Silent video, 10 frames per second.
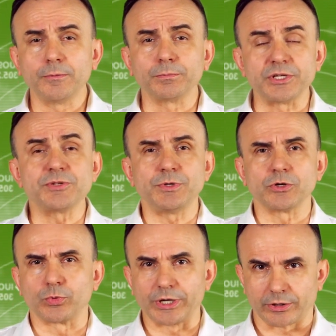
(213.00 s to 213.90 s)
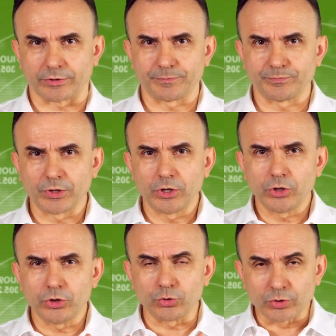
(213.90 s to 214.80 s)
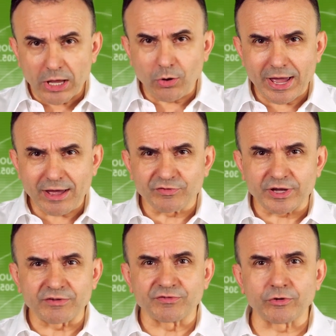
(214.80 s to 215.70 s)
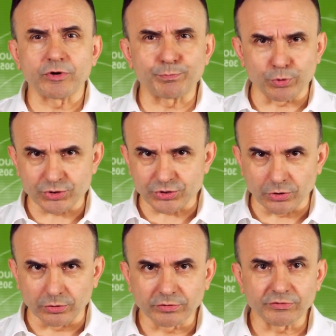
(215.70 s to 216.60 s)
Please be aware. You now have a very personal,